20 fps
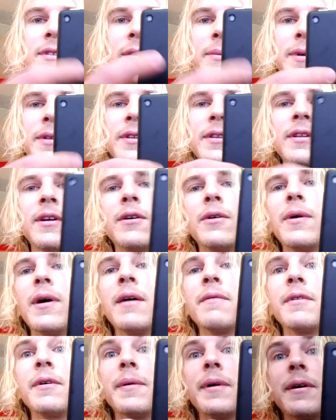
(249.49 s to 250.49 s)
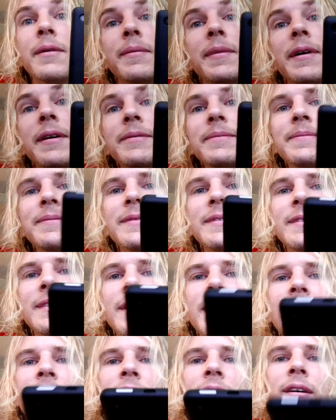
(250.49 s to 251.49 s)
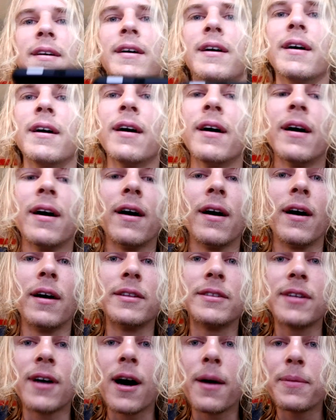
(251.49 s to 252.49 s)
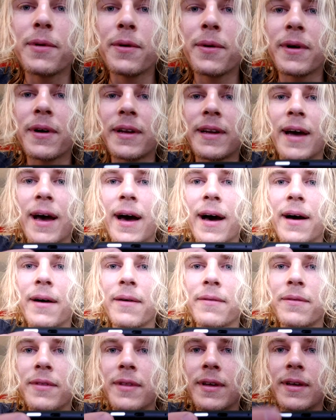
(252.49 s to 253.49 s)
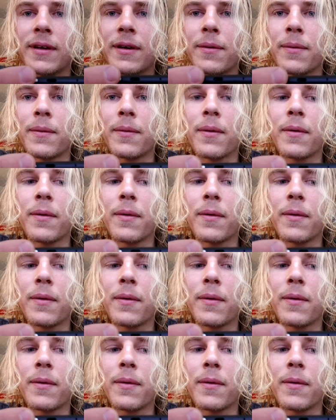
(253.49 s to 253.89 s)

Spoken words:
is going to put their logo everywhere, but on top you are going to have the,